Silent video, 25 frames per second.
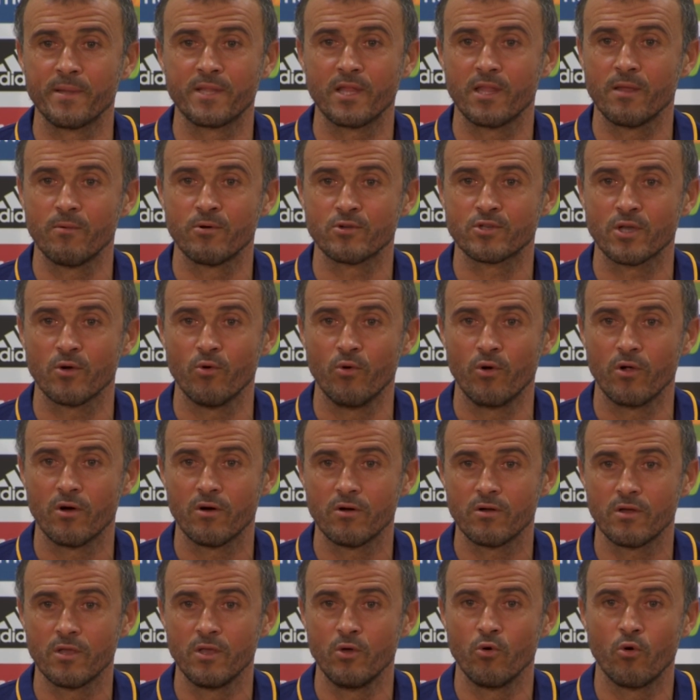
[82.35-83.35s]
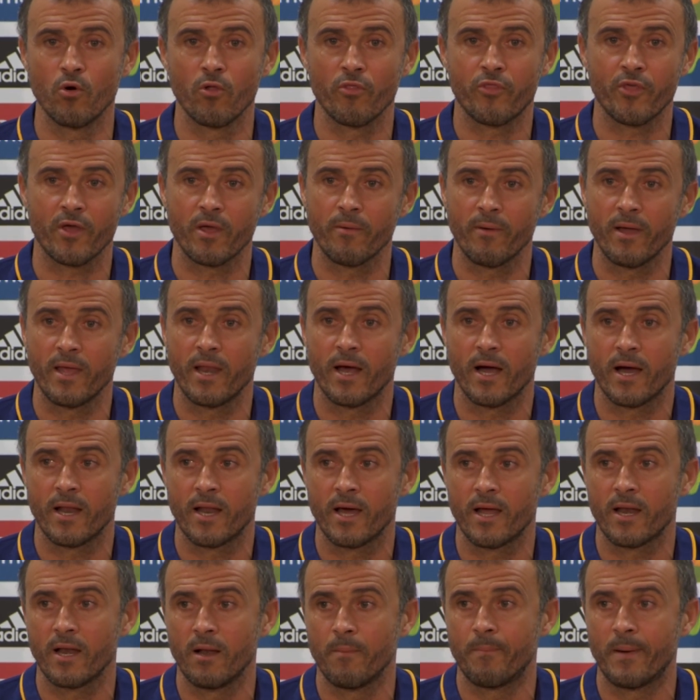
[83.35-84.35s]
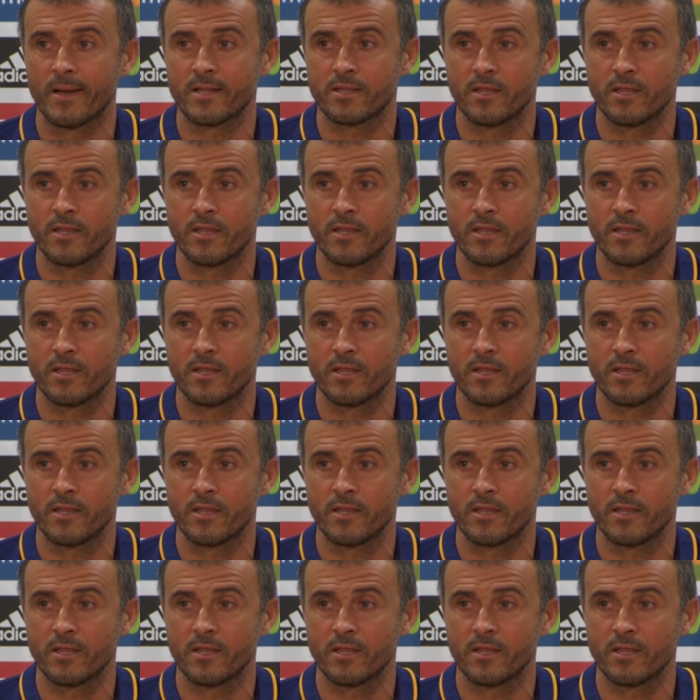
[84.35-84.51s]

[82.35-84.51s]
But I'll put out a competitive 11,